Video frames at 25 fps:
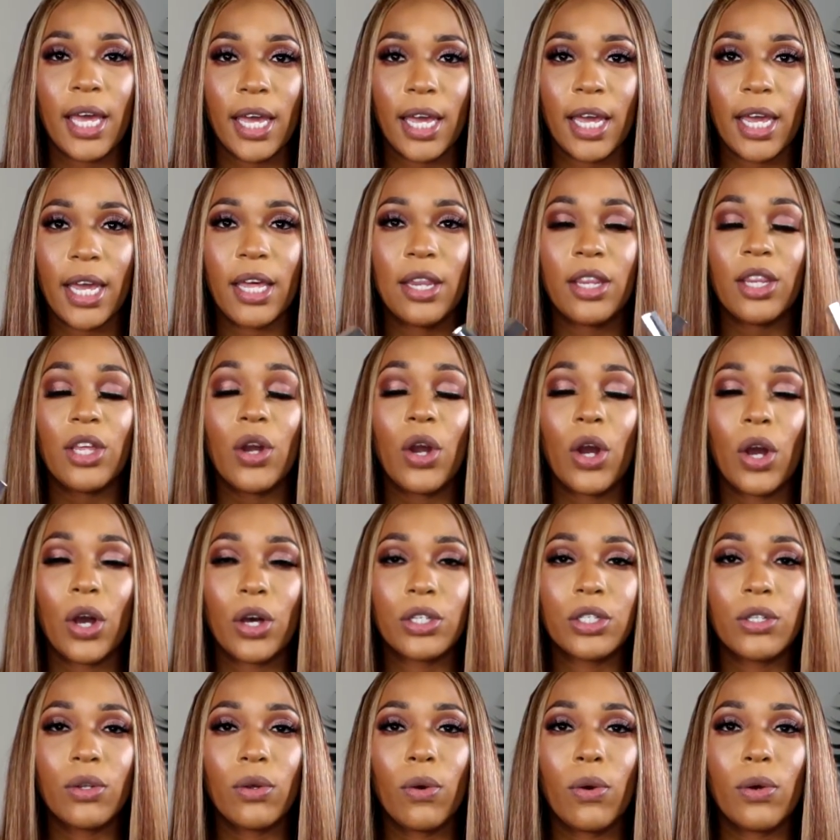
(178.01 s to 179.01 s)
and they're
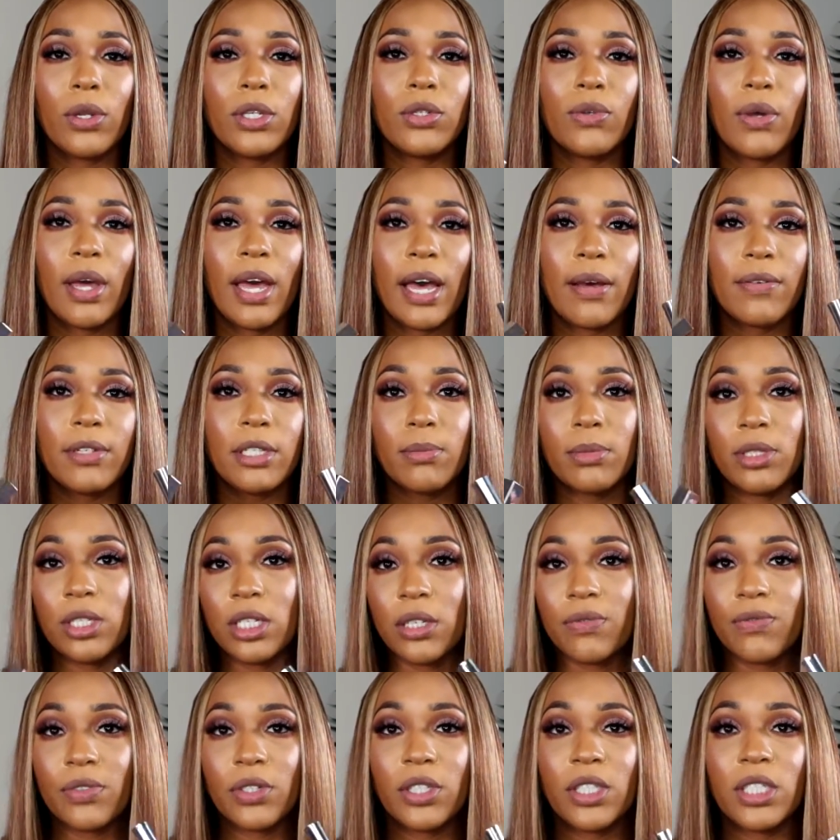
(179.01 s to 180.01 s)
also going to have some
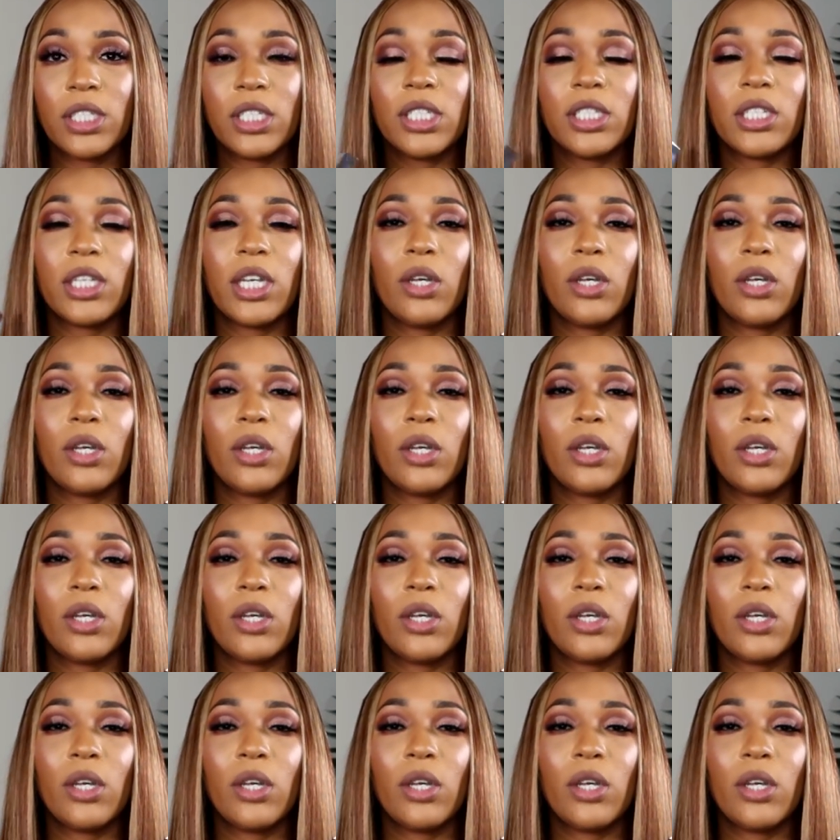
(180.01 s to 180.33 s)
differences